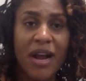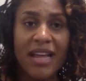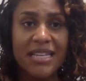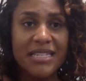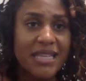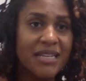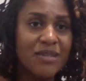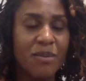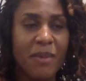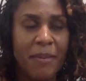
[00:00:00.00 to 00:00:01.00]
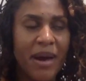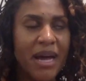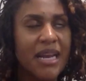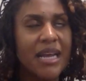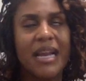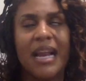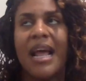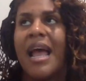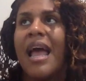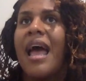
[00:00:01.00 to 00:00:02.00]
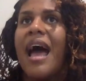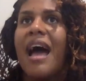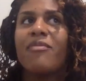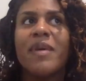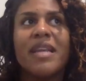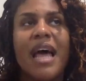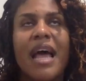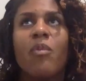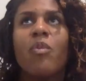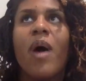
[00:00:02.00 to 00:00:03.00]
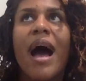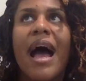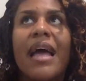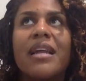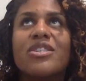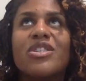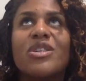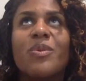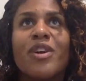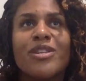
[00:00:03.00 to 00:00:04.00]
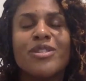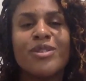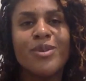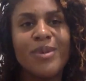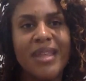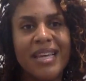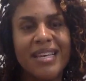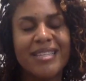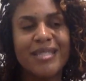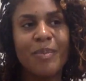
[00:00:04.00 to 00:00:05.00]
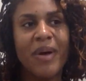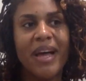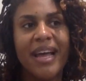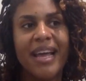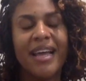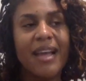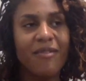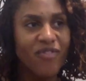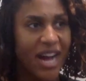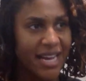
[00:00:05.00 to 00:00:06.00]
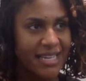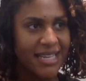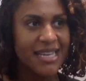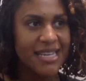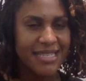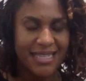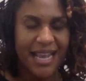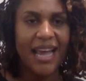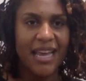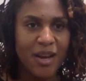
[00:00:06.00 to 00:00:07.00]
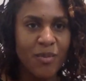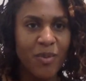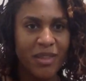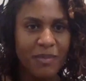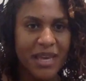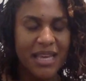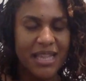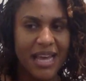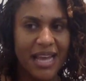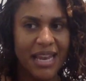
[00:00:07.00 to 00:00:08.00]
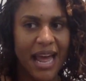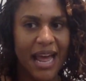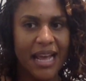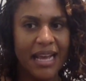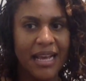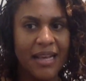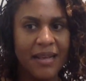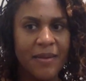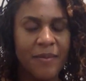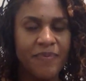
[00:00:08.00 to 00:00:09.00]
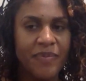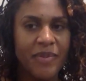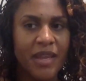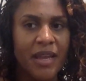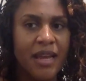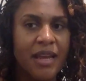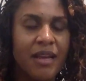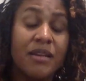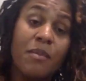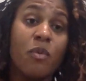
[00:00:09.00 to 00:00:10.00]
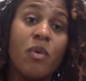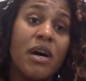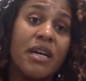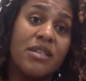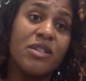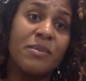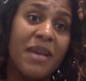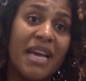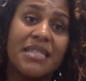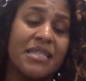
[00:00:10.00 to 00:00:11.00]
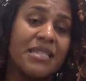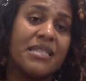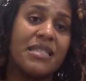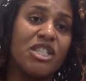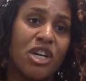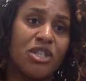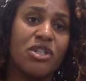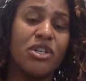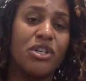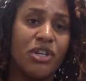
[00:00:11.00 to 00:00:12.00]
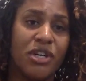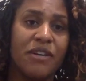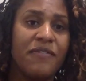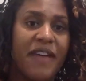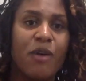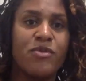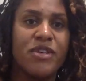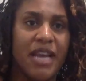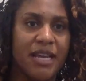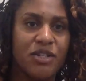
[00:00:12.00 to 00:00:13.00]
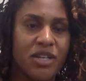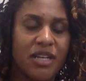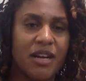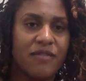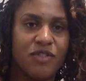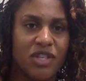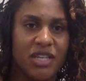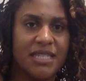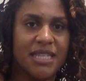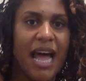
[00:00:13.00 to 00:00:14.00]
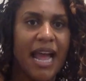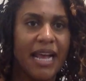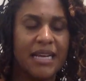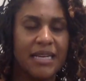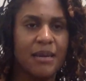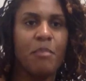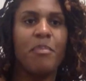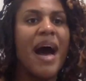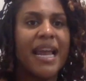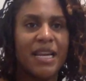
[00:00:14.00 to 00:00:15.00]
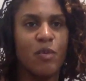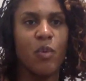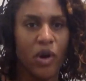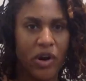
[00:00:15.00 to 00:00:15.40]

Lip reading: try these things with my body. And I've been like, why does she want to do this? But it finally set in with me that like, number one, gymnastics is such a good foundation of just like body work,